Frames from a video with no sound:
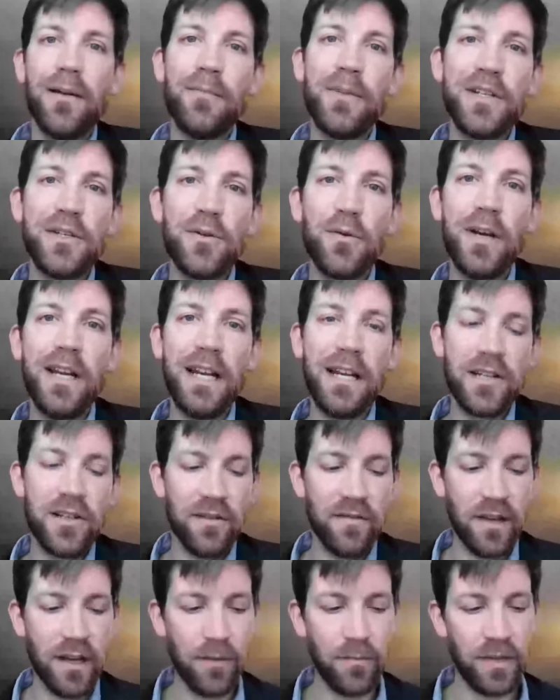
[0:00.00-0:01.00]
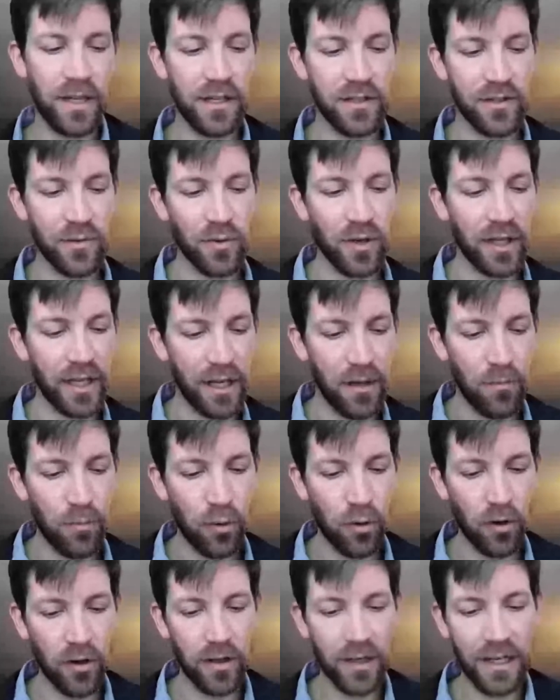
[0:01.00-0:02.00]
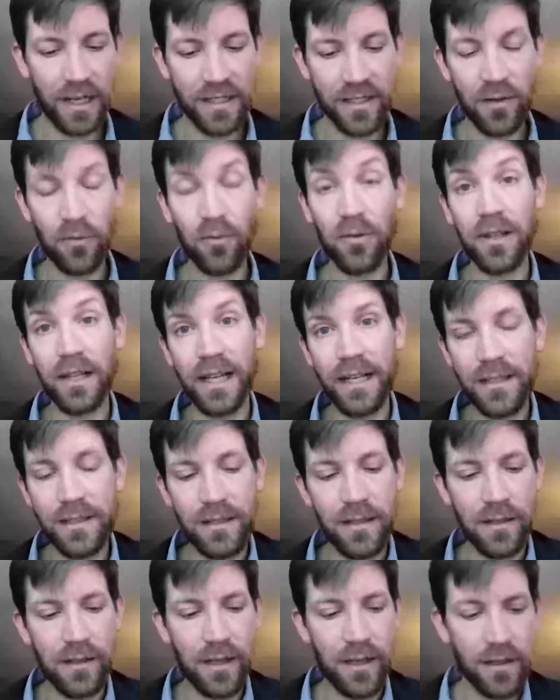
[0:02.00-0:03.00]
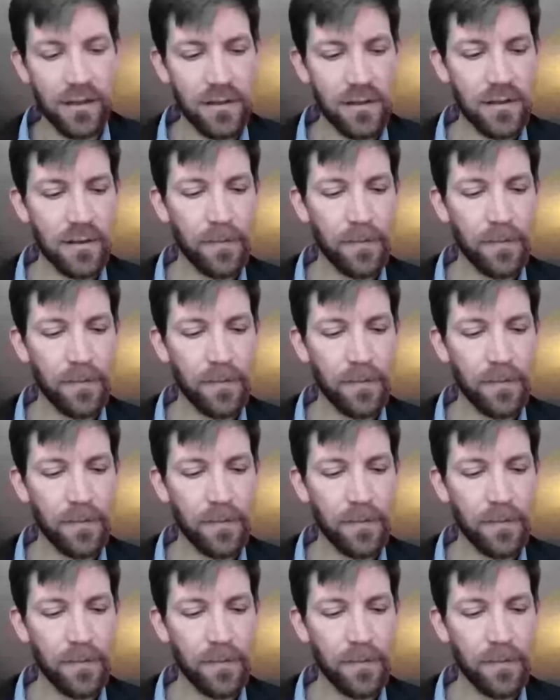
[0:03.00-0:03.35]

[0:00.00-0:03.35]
between each of them is really important as it relates to this.